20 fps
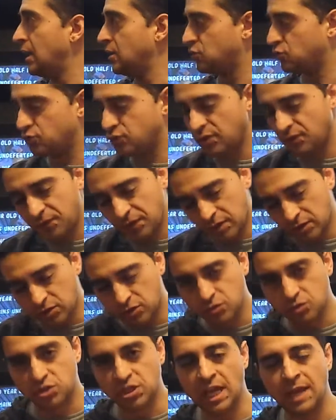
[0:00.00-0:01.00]
have Street Fighter
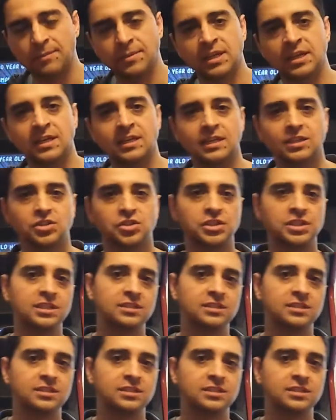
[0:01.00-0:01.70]
2 Champion Edition.